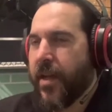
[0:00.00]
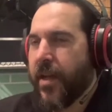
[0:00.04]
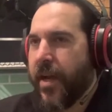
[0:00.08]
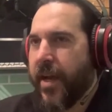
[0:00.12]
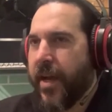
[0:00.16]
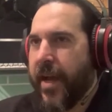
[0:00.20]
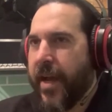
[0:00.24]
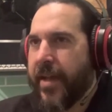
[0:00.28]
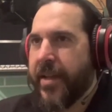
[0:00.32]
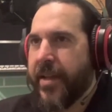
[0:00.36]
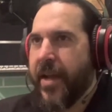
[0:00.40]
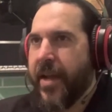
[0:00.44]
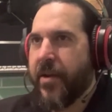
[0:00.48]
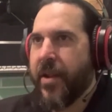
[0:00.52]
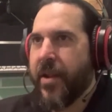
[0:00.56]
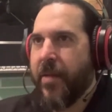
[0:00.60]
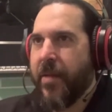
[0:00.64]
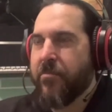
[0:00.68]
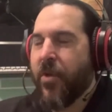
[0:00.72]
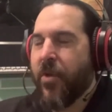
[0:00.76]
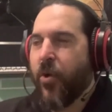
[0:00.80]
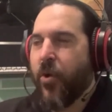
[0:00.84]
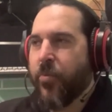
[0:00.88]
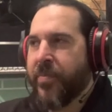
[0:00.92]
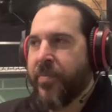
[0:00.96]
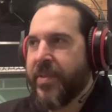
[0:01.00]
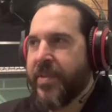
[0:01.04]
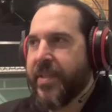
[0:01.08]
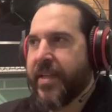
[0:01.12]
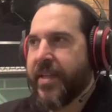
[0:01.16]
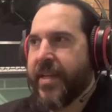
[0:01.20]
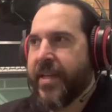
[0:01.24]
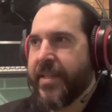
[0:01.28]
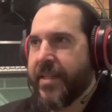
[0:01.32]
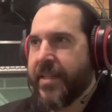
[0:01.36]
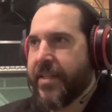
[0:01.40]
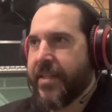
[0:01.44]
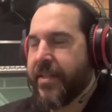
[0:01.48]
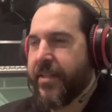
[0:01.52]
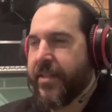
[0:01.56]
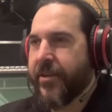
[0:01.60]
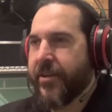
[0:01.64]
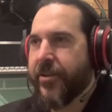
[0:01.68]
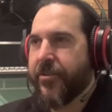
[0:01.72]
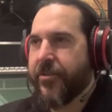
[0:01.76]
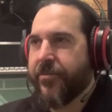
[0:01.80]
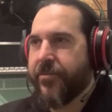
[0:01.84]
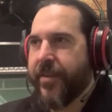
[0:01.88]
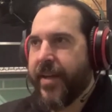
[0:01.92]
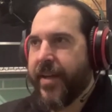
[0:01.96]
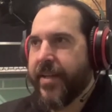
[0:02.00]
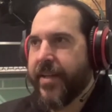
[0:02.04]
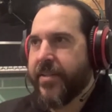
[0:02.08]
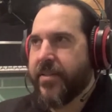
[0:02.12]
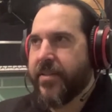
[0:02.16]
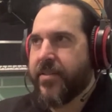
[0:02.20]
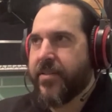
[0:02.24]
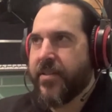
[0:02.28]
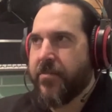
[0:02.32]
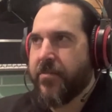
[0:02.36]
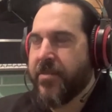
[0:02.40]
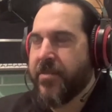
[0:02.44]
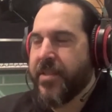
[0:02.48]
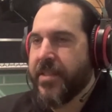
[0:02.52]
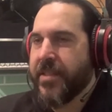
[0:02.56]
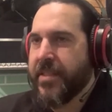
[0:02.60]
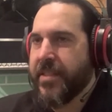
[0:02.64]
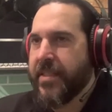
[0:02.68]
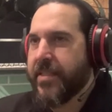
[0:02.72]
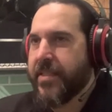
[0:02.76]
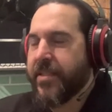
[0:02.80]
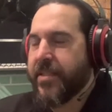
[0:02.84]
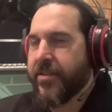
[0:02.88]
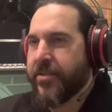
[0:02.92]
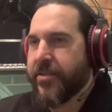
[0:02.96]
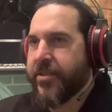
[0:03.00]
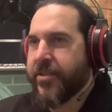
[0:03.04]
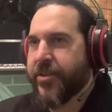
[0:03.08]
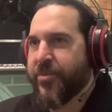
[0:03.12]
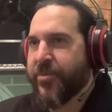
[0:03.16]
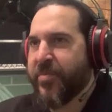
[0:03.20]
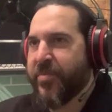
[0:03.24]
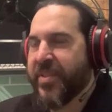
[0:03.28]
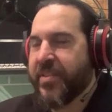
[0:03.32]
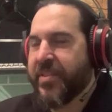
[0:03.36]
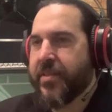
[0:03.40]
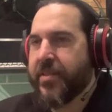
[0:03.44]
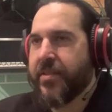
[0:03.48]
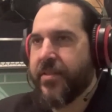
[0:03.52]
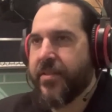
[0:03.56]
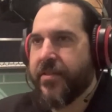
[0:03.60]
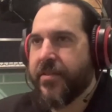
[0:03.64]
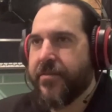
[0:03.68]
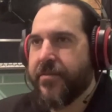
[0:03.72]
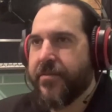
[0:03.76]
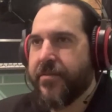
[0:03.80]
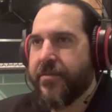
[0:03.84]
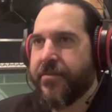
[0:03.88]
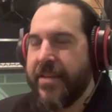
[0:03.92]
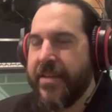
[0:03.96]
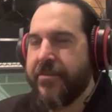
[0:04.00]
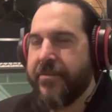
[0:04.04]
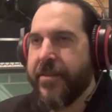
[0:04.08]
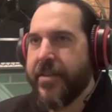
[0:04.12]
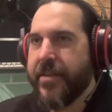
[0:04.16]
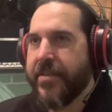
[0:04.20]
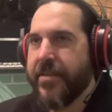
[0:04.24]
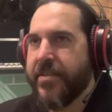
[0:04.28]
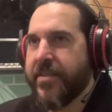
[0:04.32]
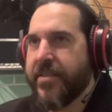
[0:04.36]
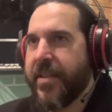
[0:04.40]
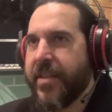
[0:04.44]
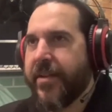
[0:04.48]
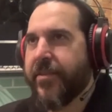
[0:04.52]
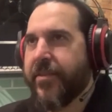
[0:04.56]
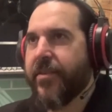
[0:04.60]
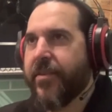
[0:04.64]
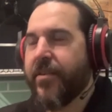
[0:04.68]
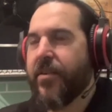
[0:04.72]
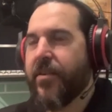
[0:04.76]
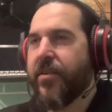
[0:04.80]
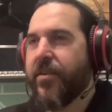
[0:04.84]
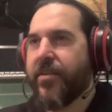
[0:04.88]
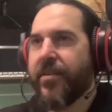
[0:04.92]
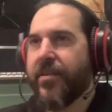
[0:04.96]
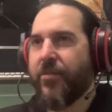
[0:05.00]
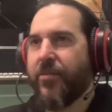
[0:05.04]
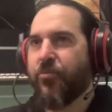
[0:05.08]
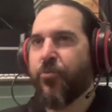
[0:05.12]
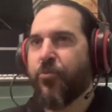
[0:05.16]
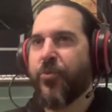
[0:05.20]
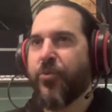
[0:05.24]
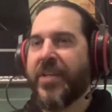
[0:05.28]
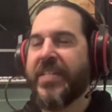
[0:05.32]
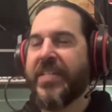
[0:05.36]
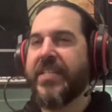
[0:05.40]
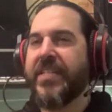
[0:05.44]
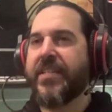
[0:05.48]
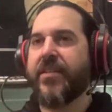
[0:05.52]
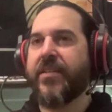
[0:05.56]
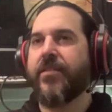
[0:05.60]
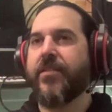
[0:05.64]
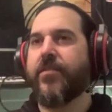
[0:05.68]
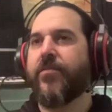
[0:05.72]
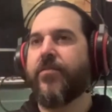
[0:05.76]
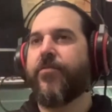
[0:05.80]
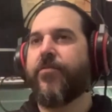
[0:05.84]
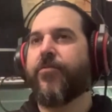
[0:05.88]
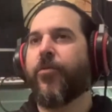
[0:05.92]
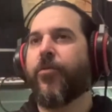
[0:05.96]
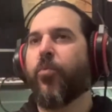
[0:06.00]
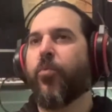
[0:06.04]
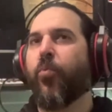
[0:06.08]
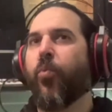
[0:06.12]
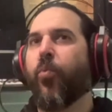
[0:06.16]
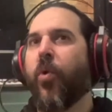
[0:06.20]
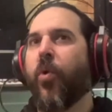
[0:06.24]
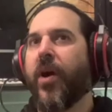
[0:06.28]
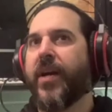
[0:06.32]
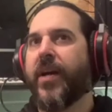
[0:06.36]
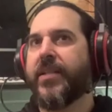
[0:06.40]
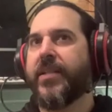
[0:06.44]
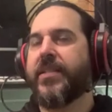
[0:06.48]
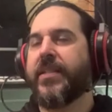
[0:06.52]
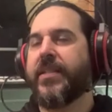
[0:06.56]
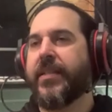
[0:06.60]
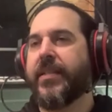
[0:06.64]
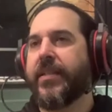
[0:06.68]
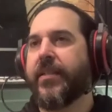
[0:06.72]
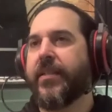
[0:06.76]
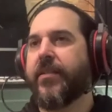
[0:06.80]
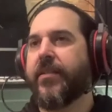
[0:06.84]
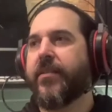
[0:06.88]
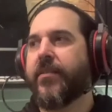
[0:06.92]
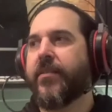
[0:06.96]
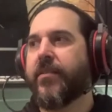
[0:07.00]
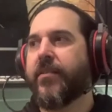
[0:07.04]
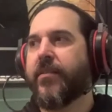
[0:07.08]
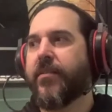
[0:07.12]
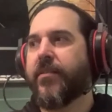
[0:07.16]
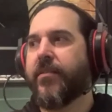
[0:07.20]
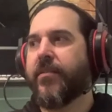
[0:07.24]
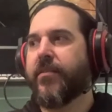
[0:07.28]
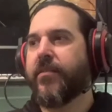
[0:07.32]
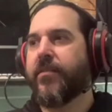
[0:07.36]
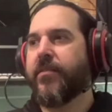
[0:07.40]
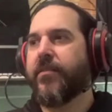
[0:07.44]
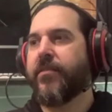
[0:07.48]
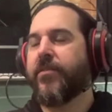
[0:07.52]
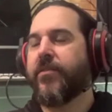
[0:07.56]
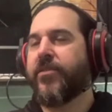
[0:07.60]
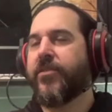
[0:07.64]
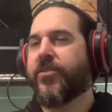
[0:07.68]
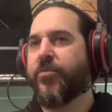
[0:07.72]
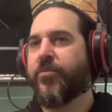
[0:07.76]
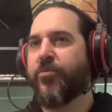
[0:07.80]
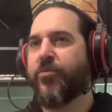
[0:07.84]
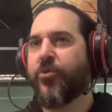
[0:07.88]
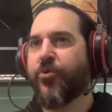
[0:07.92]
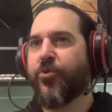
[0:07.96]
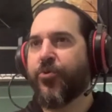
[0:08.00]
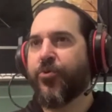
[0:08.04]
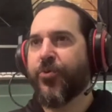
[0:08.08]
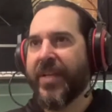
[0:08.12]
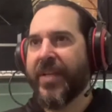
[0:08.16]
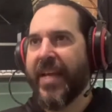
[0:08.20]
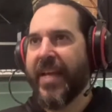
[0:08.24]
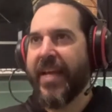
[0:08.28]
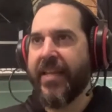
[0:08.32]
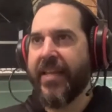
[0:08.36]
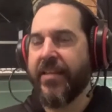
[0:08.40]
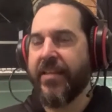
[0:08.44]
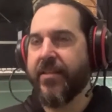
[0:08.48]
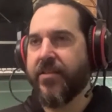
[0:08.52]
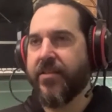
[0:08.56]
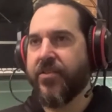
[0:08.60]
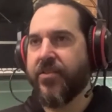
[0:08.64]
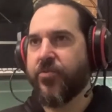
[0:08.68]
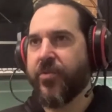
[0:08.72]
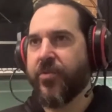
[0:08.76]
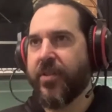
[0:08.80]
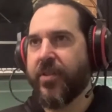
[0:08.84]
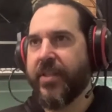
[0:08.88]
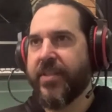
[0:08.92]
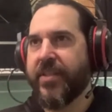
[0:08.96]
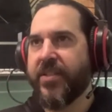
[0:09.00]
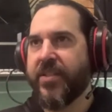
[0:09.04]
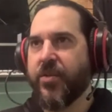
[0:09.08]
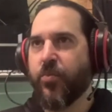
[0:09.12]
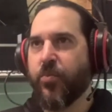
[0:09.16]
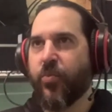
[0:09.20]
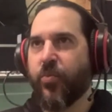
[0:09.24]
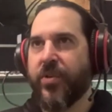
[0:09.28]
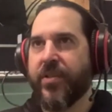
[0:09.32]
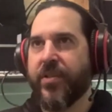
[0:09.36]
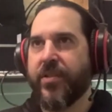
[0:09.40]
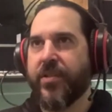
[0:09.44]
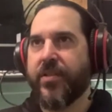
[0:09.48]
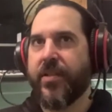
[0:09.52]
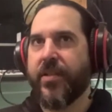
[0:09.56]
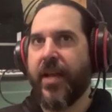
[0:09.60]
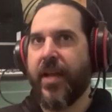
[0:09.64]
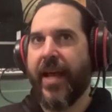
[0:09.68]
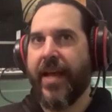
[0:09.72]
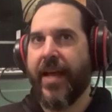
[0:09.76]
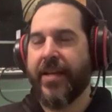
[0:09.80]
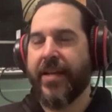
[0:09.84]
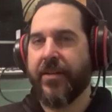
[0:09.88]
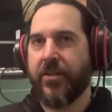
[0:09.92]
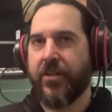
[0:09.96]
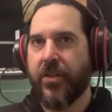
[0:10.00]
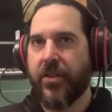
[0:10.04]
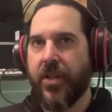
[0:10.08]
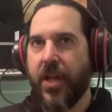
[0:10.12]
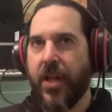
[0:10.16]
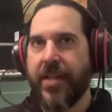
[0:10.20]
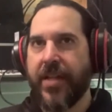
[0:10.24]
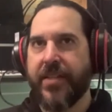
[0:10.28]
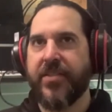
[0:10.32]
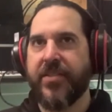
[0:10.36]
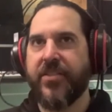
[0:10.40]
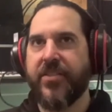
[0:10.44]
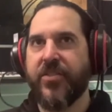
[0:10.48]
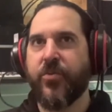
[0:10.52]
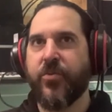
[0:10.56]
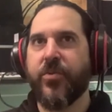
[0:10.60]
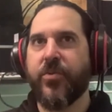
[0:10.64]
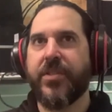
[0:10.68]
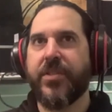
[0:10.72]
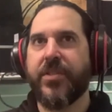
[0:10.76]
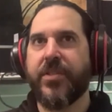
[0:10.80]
I'm hoping to kind of clarify some of the details here, but the Flavians, their reason for wanting to create this religion had a lot to do with